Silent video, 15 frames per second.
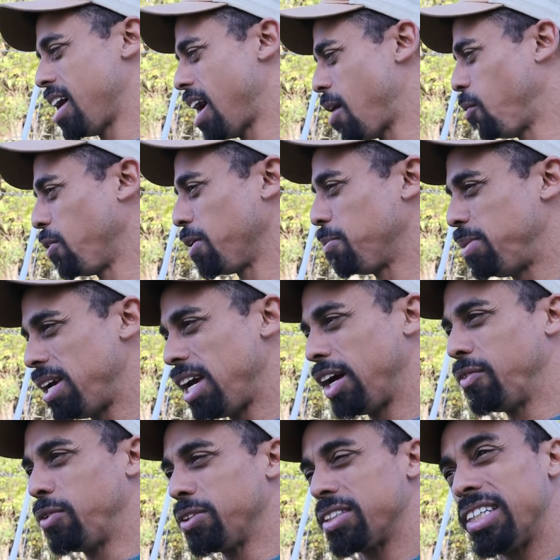I want to be
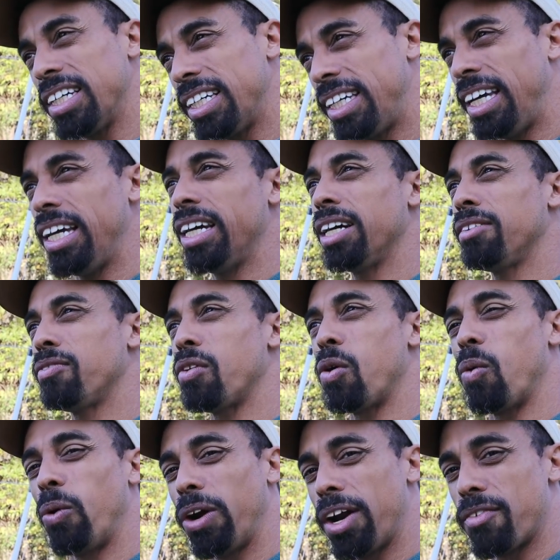able to give
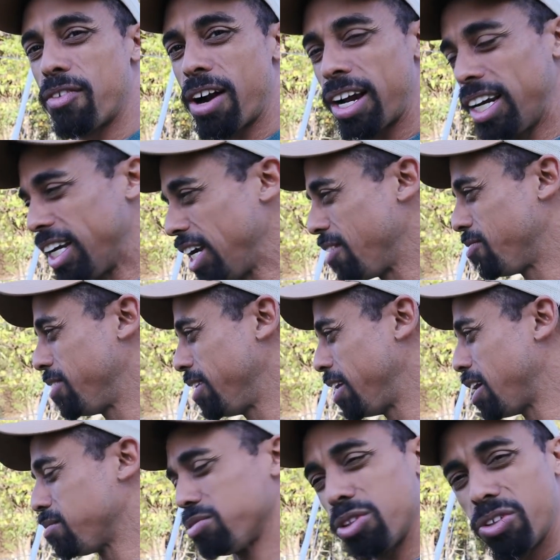whatever I can give to
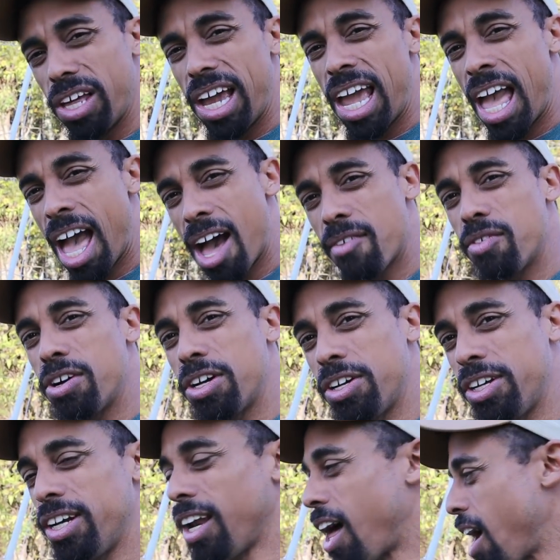them so they have a
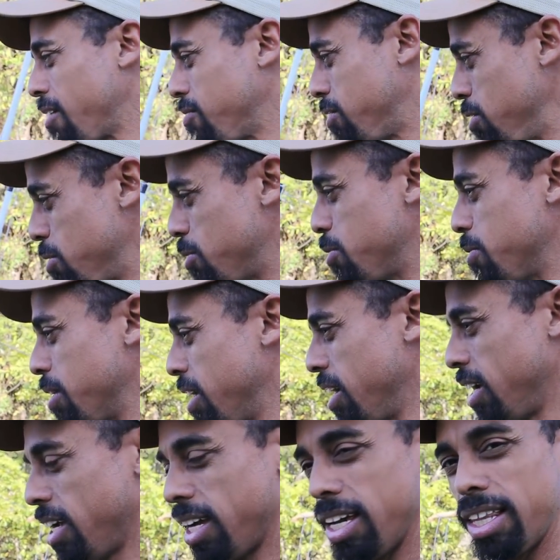good life too.
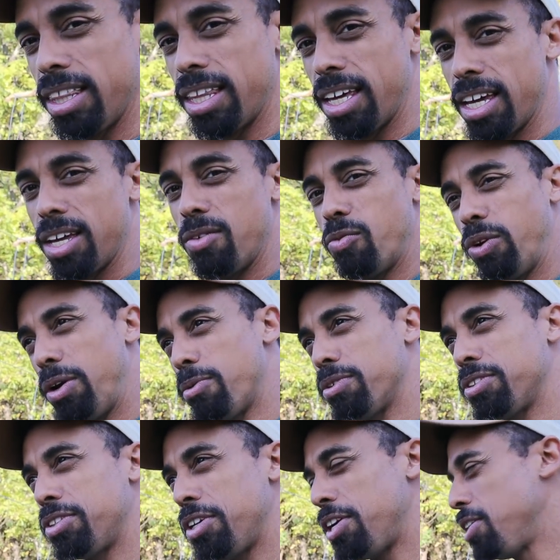And then we
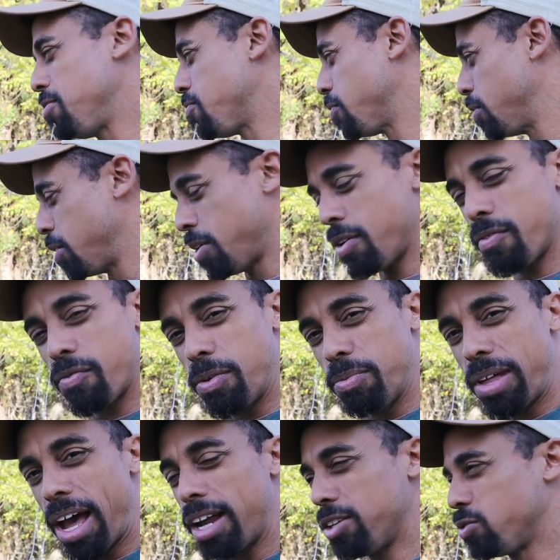receive
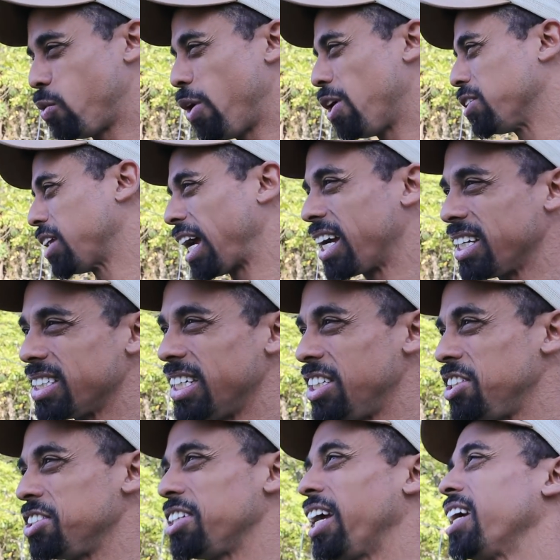from that as well. Like a,
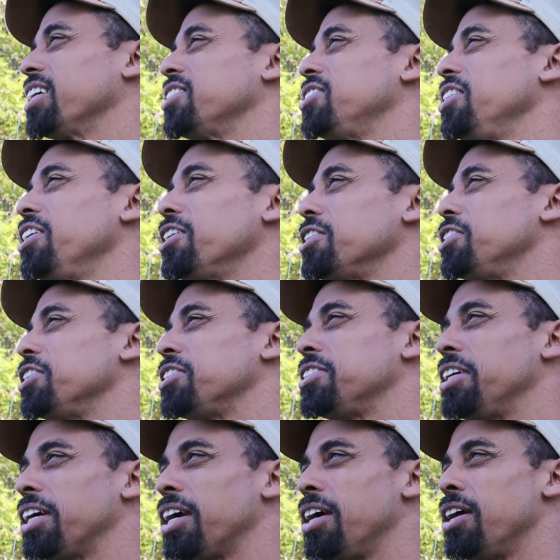it's just like a
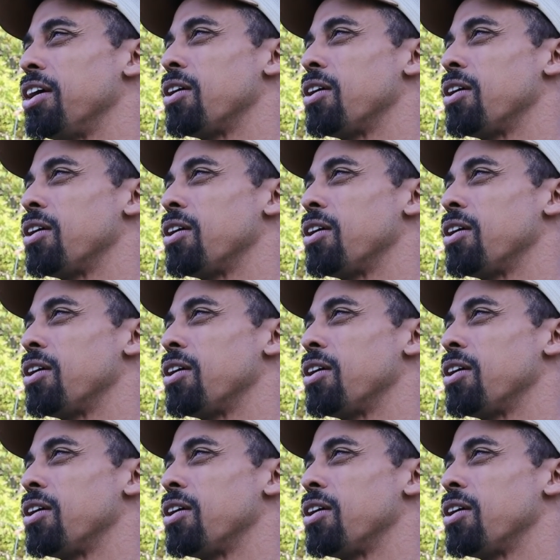synergistic